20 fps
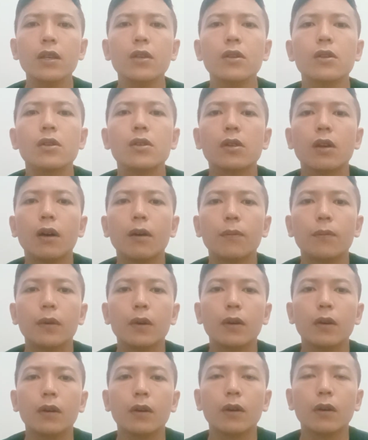use of
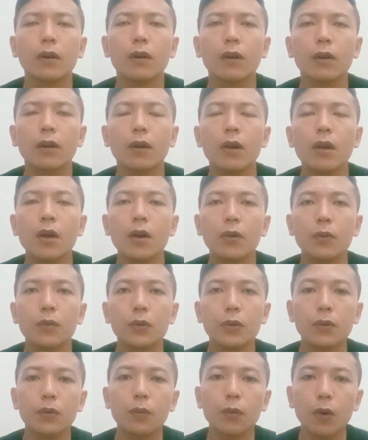
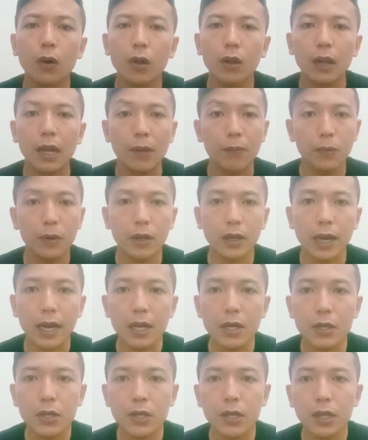wood wall
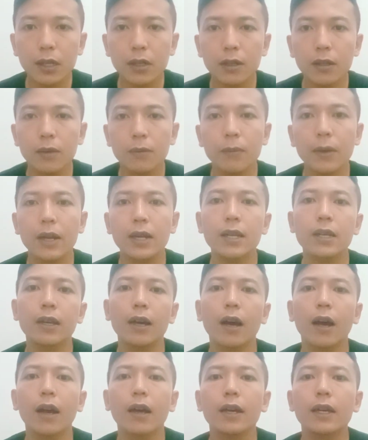application
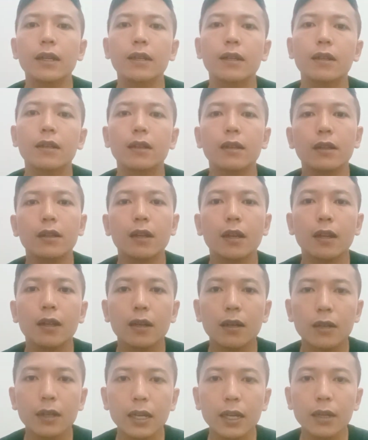media in the
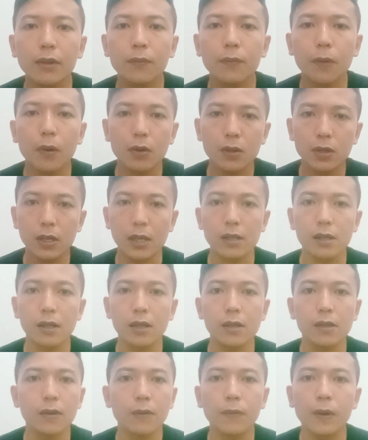learning process
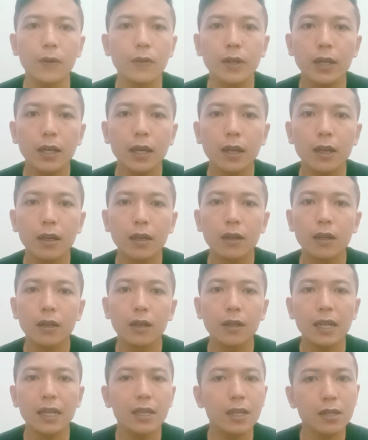is very
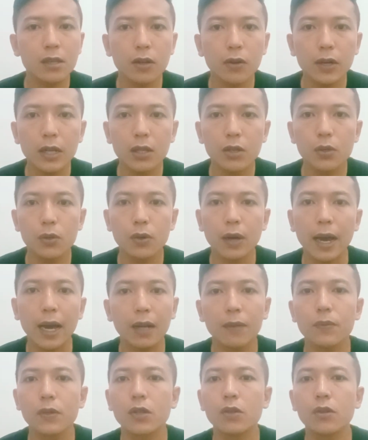necessary to
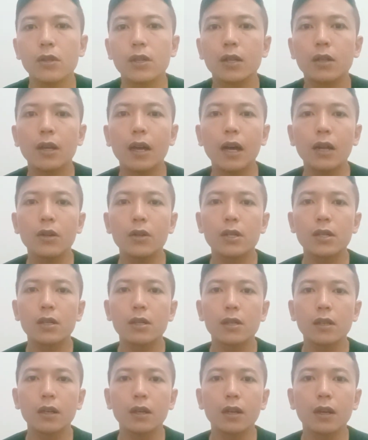help students
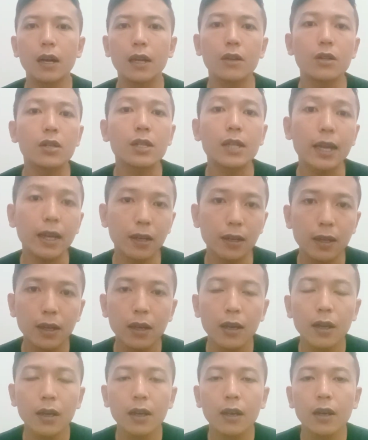understand,
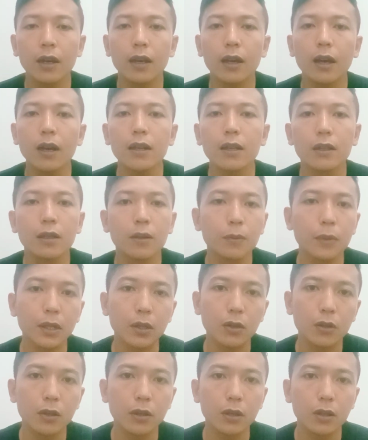yeah,
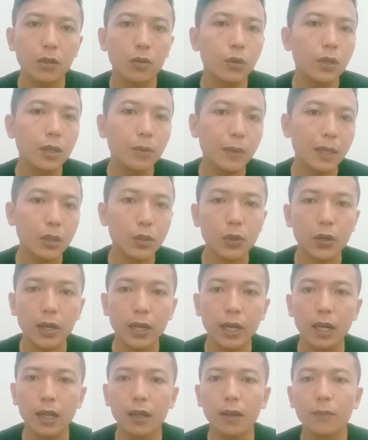to the
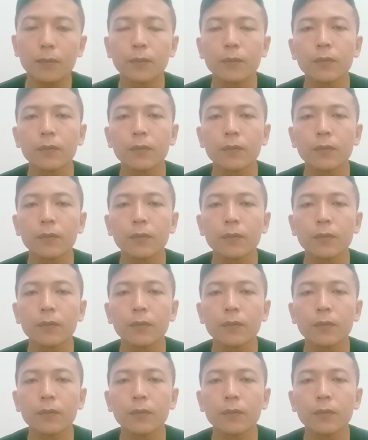material.